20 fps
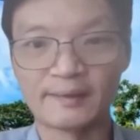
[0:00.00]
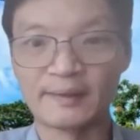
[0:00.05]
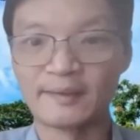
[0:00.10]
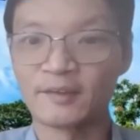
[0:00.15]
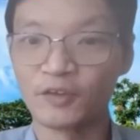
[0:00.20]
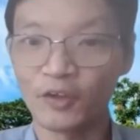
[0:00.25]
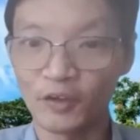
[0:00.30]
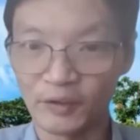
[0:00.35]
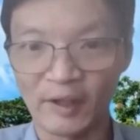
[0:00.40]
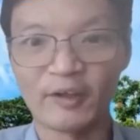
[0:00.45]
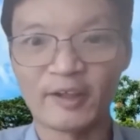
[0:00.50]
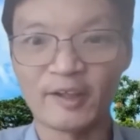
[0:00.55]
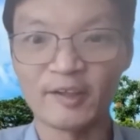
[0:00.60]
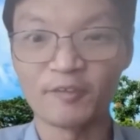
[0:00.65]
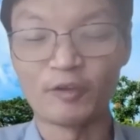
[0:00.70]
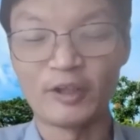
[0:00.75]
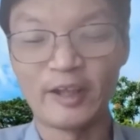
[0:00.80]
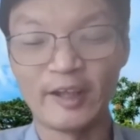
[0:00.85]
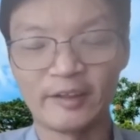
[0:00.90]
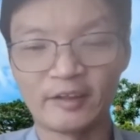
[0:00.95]
It's not
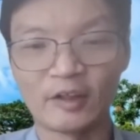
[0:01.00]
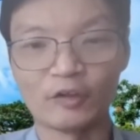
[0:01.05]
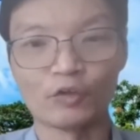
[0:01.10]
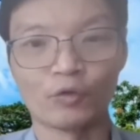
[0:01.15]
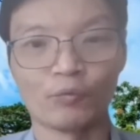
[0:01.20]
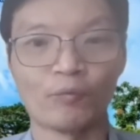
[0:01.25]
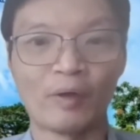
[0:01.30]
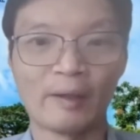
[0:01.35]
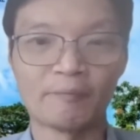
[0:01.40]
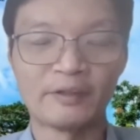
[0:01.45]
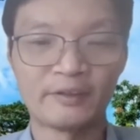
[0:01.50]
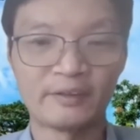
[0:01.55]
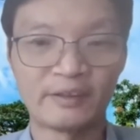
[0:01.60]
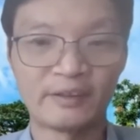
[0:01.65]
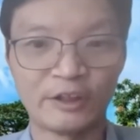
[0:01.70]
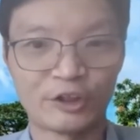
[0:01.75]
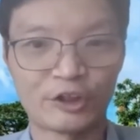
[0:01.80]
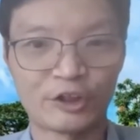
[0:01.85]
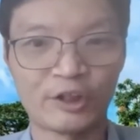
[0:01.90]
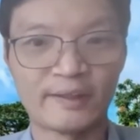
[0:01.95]
directly related to whatever
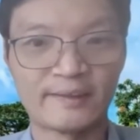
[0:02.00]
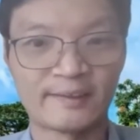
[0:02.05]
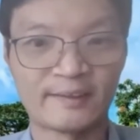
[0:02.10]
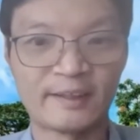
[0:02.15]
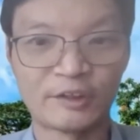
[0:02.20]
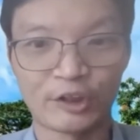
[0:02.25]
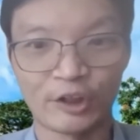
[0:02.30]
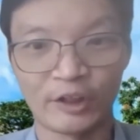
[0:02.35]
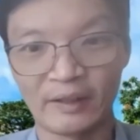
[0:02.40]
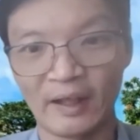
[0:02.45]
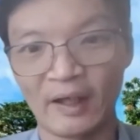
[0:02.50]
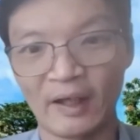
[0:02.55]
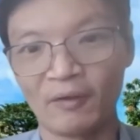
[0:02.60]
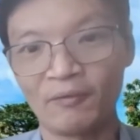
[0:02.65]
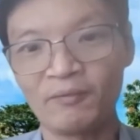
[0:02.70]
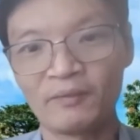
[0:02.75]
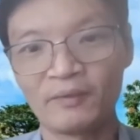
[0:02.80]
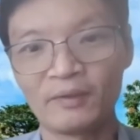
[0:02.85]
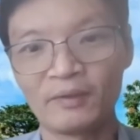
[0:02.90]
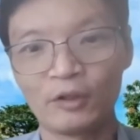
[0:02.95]
teacher is teaching
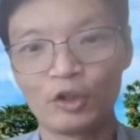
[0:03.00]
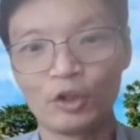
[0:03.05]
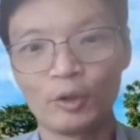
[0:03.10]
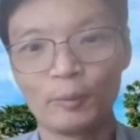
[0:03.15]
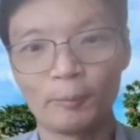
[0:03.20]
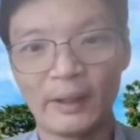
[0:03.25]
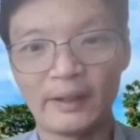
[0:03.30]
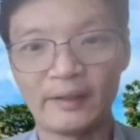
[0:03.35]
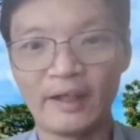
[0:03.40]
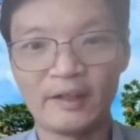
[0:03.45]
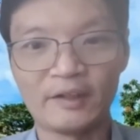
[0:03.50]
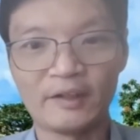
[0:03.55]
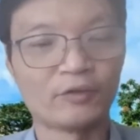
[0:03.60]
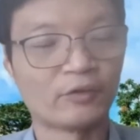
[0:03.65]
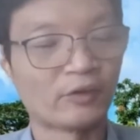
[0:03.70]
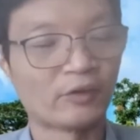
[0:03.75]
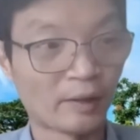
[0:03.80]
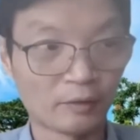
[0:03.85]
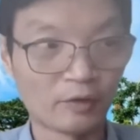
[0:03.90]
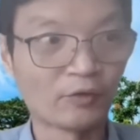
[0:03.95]
now, but then
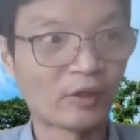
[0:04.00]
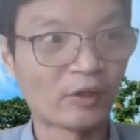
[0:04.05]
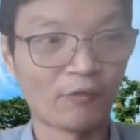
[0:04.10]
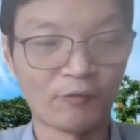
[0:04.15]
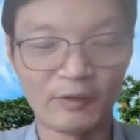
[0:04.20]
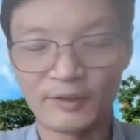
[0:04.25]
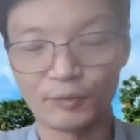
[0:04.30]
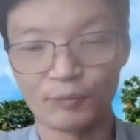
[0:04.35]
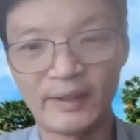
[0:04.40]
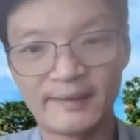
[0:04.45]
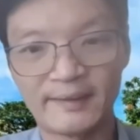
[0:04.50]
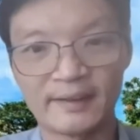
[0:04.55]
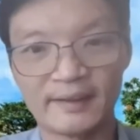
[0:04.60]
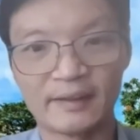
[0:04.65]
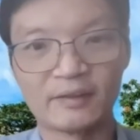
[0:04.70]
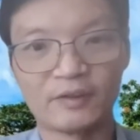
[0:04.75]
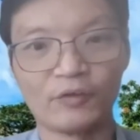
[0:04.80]
you can always raise it.